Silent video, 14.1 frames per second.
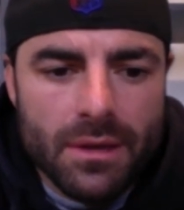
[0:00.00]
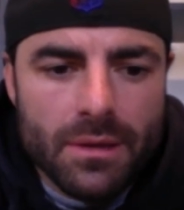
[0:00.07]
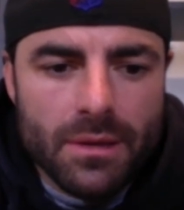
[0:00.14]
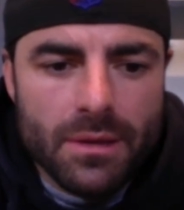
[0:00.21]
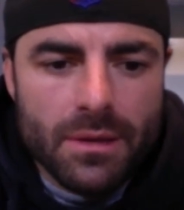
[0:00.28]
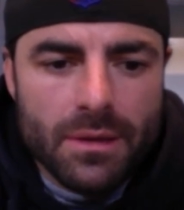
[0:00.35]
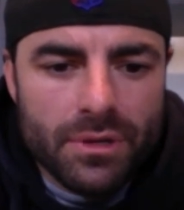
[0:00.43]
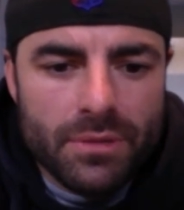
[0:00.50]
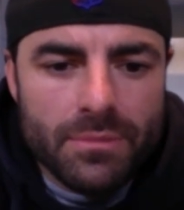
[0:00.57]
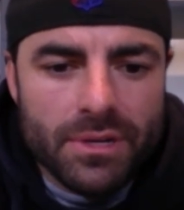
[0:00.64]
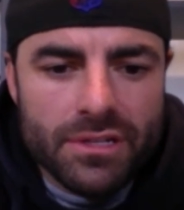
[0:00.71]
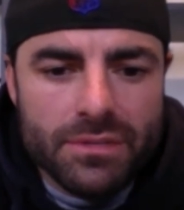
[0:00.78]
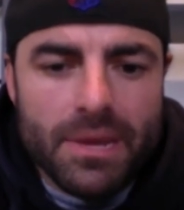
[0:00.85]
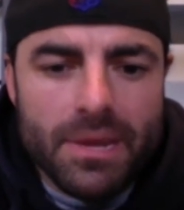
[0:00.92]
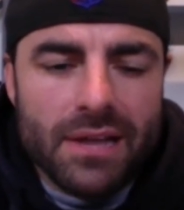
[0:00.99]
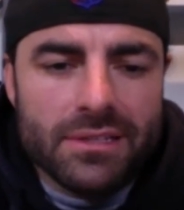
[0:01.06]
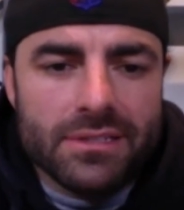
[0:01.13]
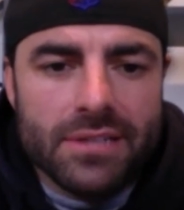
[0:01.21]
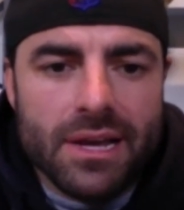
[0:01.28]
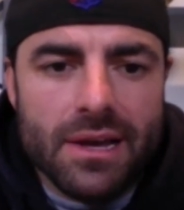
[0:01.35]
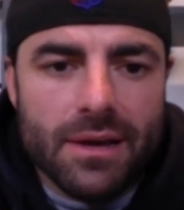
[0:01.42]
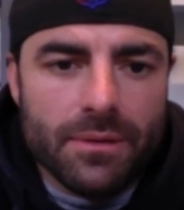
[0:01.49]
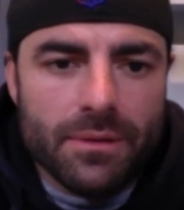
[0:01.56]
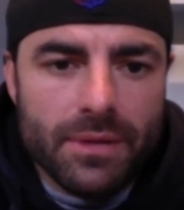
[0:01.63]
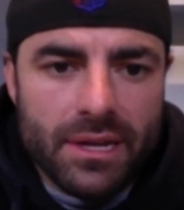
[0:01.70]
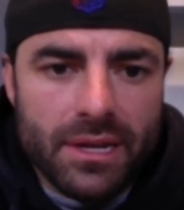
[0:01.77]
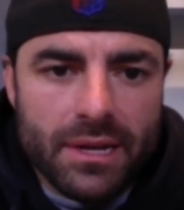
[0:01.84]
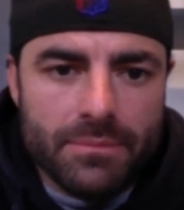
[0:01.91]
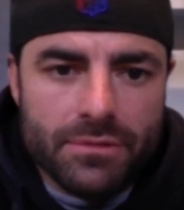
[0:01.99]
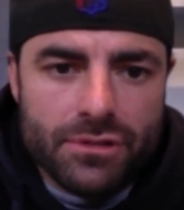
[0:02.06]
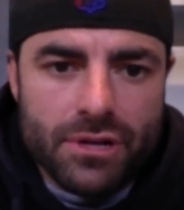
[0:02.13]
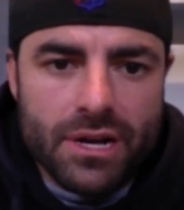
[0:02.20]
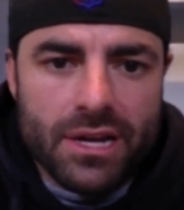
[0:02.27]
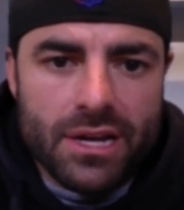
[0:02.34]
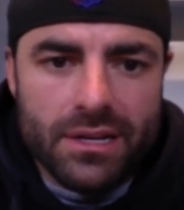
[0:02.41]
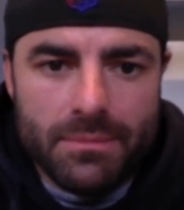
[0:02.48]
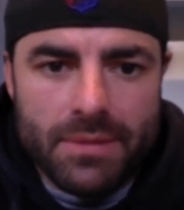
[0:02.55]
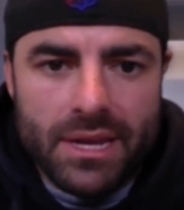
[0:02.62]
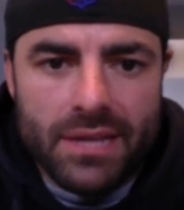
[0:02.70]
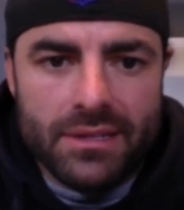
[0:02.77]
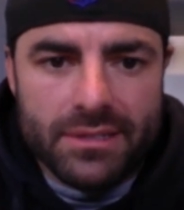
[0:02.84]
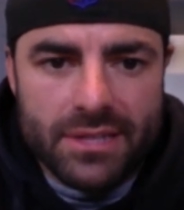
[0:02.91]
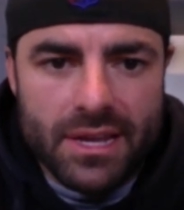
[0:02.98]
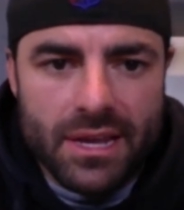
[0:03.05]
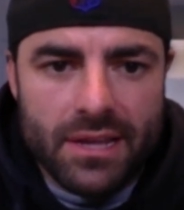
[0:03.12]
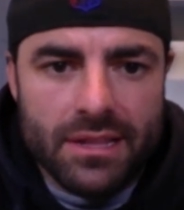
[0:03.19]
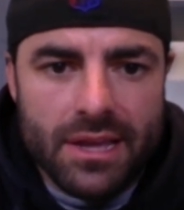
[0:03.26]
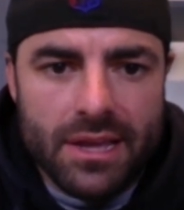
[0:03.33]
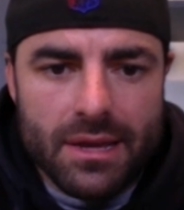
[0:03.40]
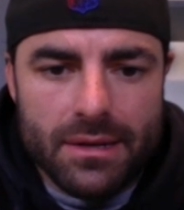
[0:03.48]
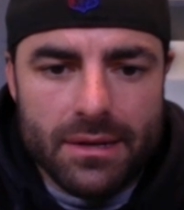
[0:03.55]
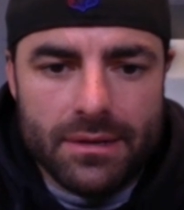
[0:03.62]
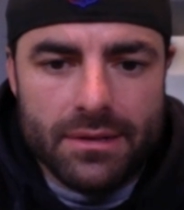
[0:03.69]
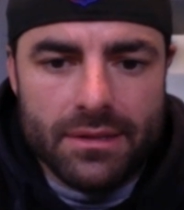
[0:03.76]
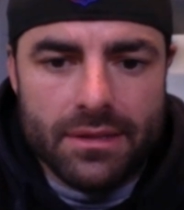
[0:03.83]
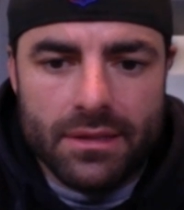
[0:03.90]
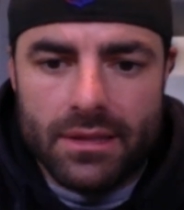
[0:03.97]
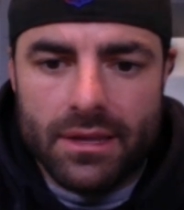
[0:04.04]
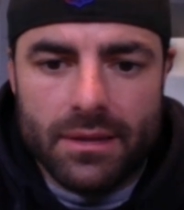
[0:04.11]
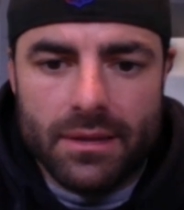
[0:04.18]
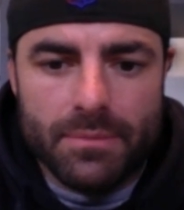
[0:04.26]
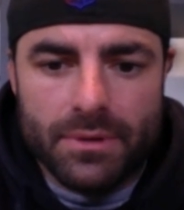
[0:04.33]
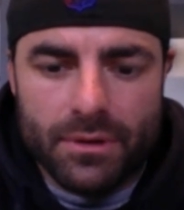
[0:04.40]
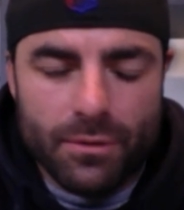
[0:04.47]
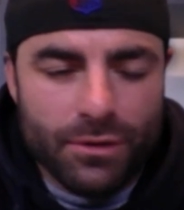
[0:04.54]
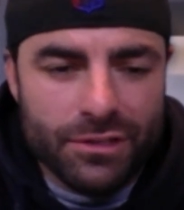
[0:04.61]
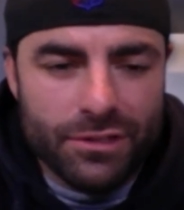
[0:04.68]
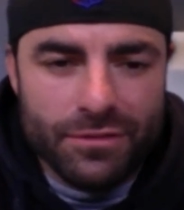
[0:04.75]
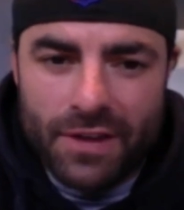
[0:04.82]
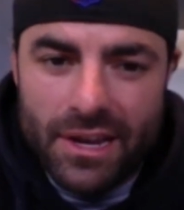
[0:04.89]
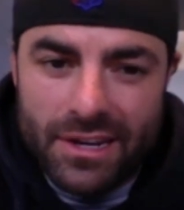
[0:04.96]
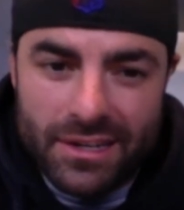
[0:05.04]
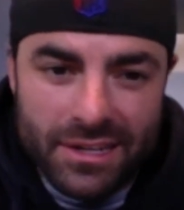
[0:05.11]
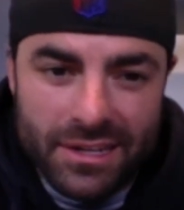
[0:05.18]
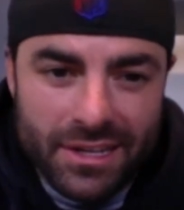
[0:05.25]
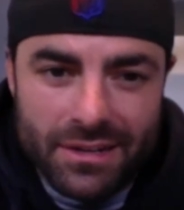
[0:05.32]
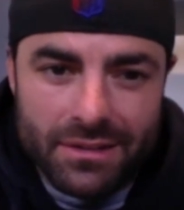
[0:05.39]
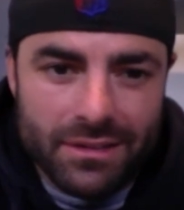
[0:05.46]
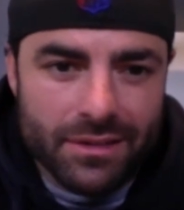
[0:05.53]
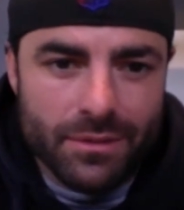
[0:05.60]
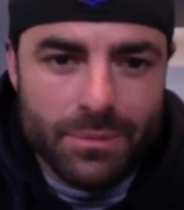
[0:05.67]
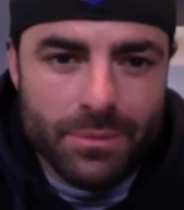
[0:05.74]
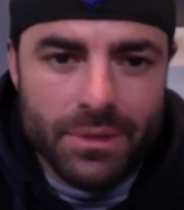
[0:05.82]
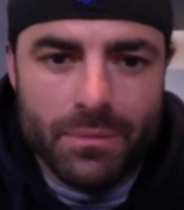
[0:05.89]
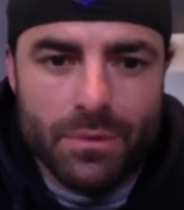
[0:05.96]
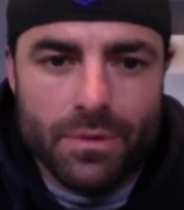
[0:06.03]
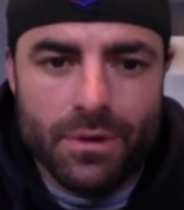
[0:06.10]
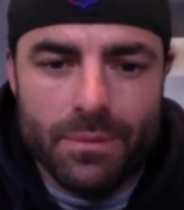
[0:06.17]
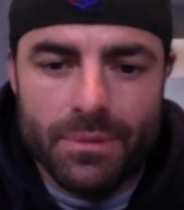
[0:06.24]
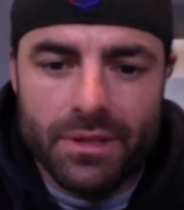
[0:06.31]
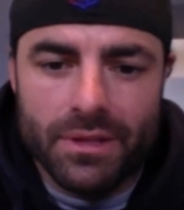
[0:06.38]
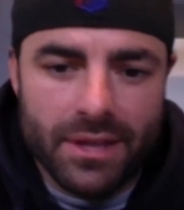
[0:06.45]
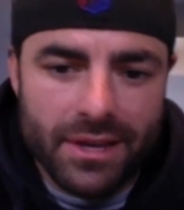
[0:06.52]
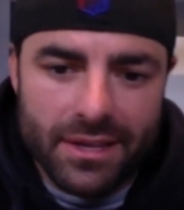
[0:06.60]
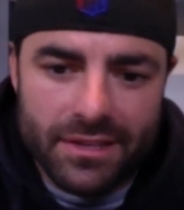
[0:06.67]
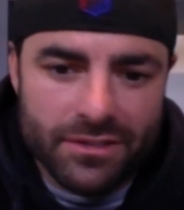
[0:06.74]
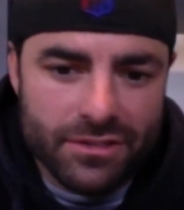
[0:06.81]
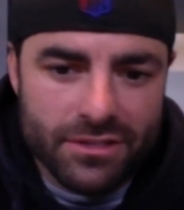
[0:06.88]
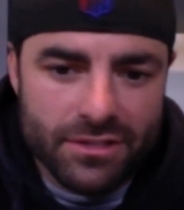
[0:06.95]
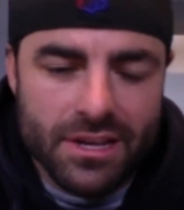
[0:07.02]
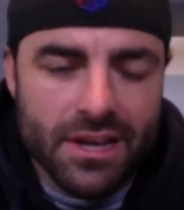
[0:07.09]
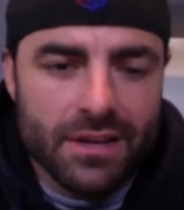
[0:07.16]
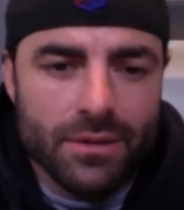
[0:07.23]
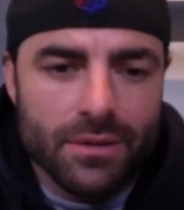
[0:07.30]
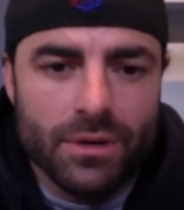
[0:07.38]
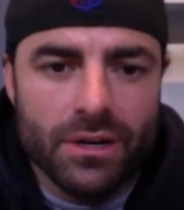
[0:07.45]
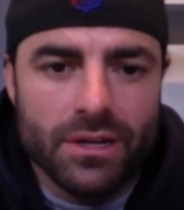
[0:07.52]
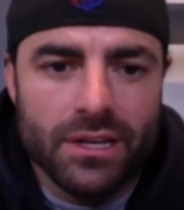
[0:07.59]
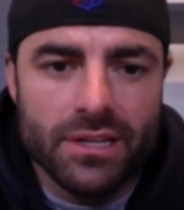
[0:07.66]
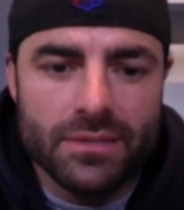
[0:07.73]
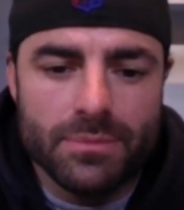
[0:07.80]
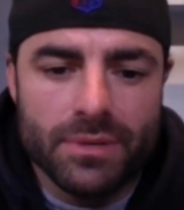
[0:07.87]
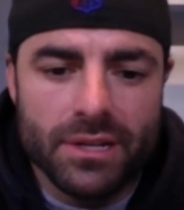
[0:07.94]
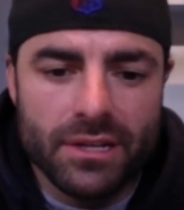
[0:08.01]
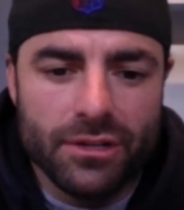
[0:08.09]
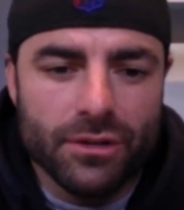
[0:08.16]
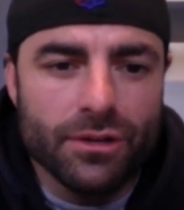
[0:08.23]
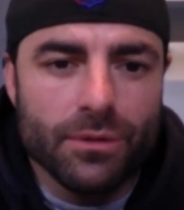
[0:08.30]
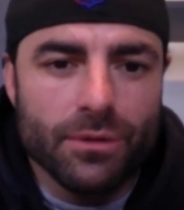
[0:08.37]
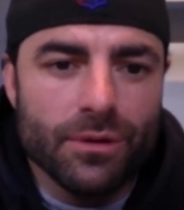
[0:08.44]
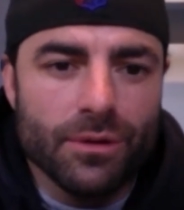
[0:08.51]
pretty much maxed out and i'm trying to maintain that and but always fighting to get a little bit more but like it's just kind of where it is but you're a grown